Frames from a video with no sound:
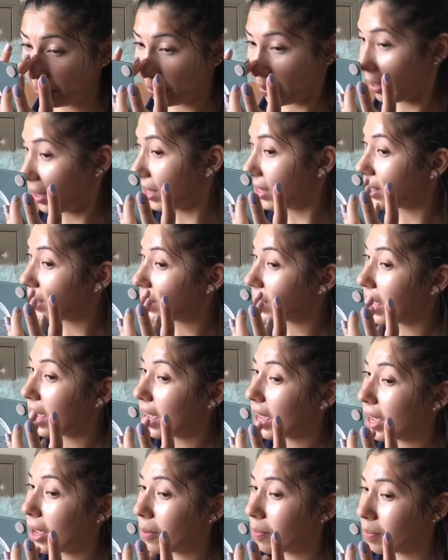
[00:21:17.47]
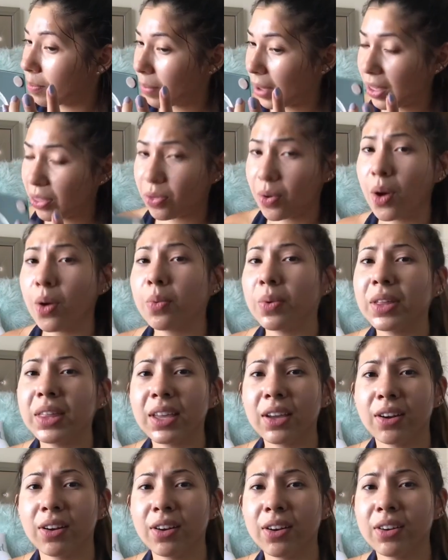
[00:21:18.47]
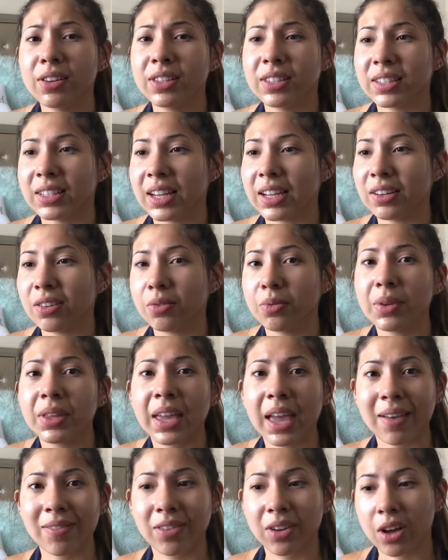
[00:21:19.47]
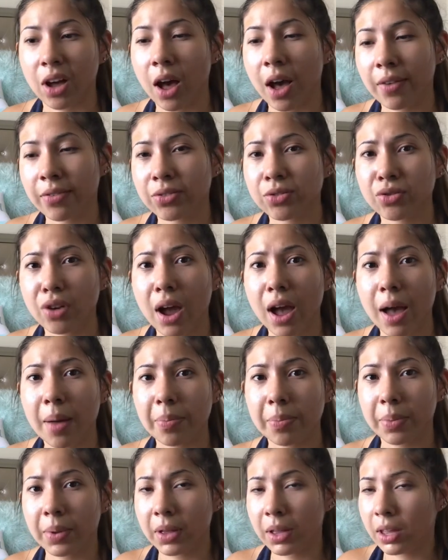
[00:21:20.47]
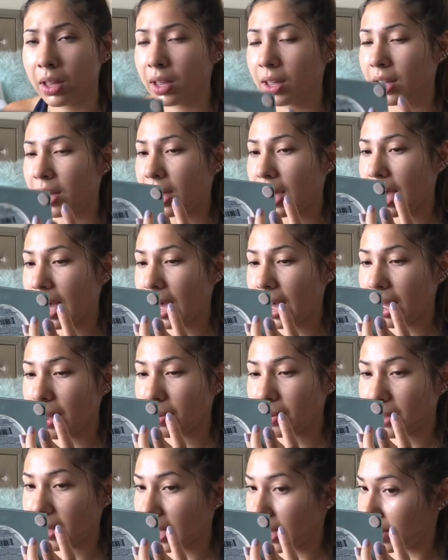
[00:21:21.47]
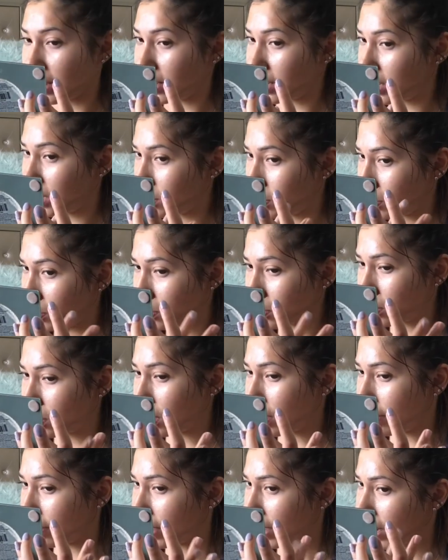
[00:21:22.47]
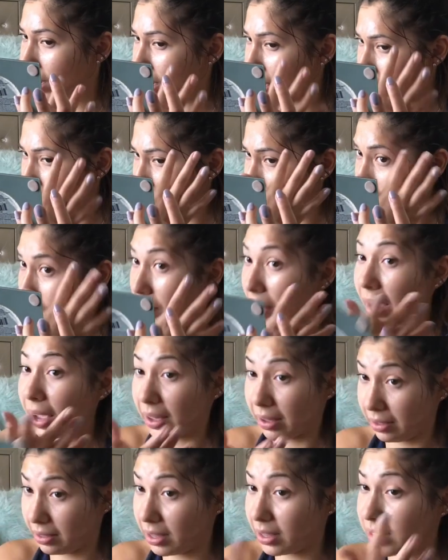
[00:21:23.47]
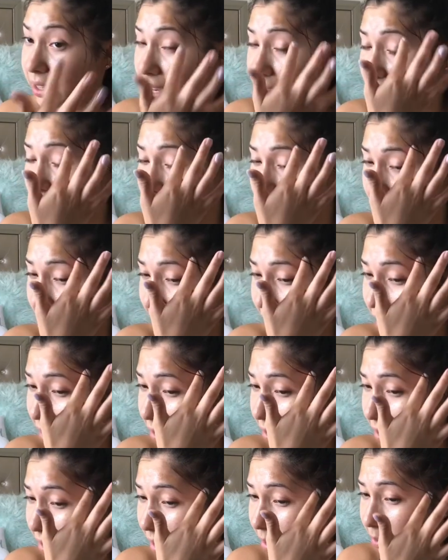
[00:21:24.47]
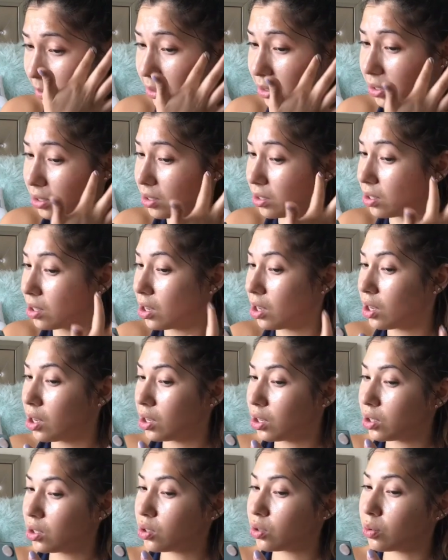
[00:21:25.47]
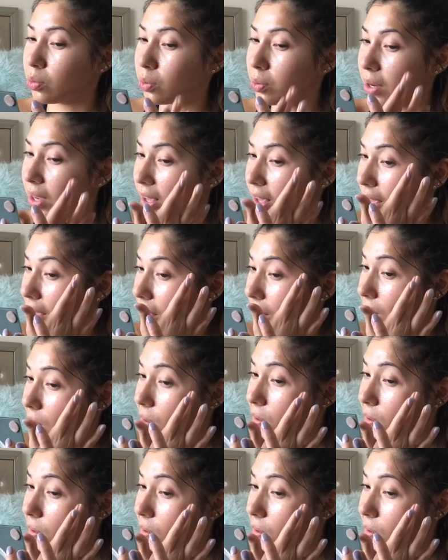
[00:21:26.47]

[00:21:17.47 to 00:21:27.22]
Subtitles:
But let's say my throat really hurts and I don't really have a cough drop, I will get a teaspoon of this honey right here, and I will just drink it.